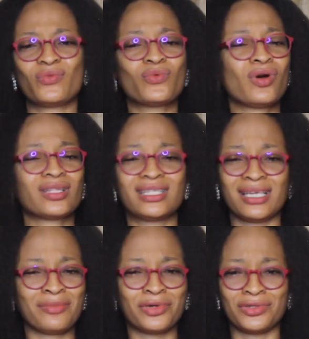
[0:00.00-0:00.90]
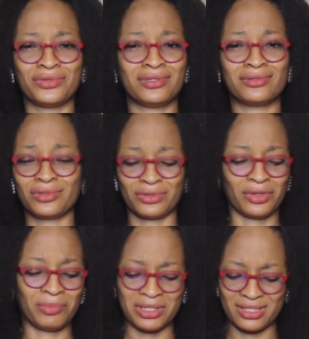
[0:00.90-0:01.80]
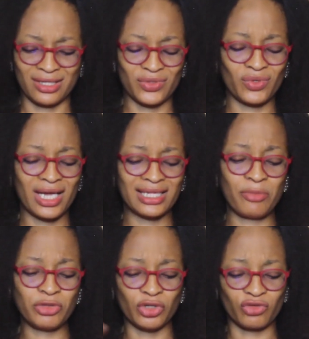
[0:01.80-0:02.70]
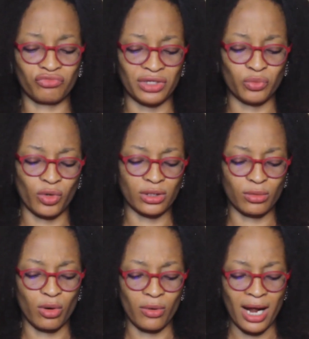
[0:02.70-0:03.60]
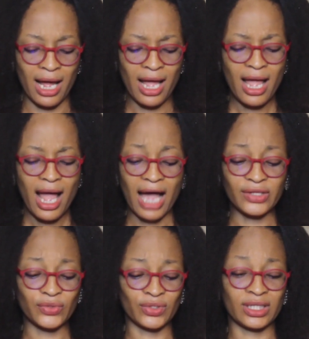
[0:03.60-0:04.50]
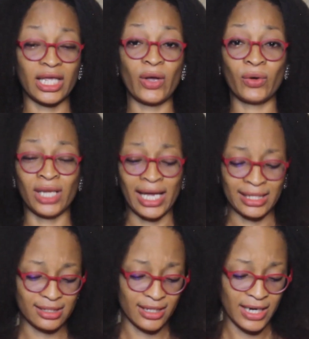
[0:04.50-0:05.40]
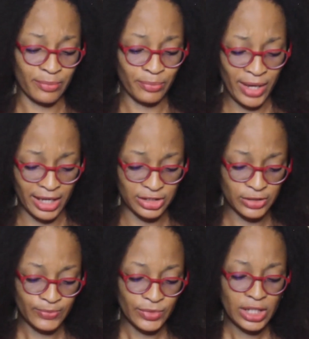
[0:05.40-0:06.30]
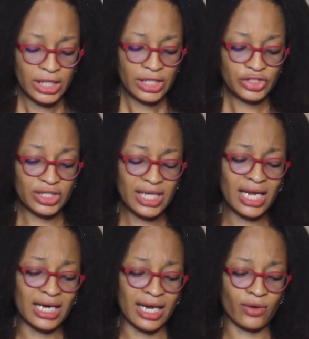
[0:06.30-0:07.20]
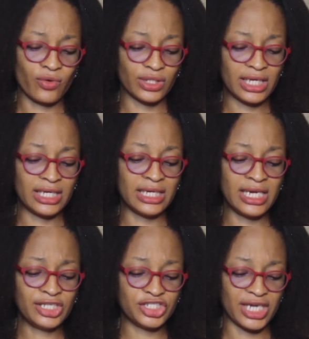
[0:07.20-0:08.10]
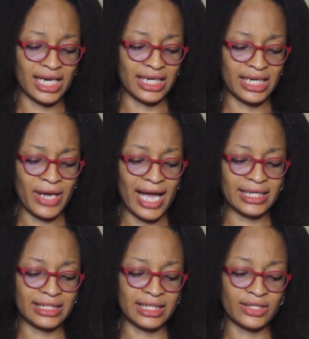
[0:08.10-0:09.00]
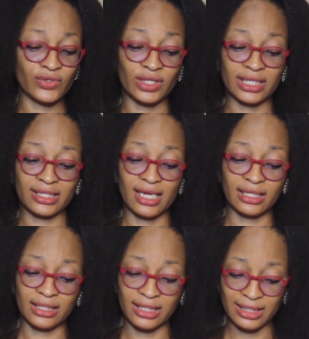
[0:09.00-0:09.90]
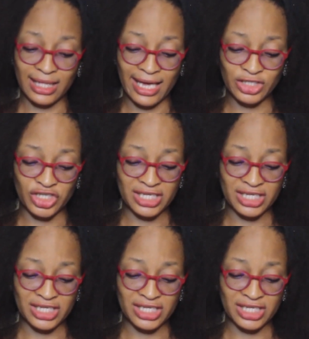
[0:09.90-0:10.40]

What Iyabo is doing does not make sense. So guys, let me just read what Laura had to say on her Instagram page. She said, and I quote, "Initially, I didn't understand the dislike," she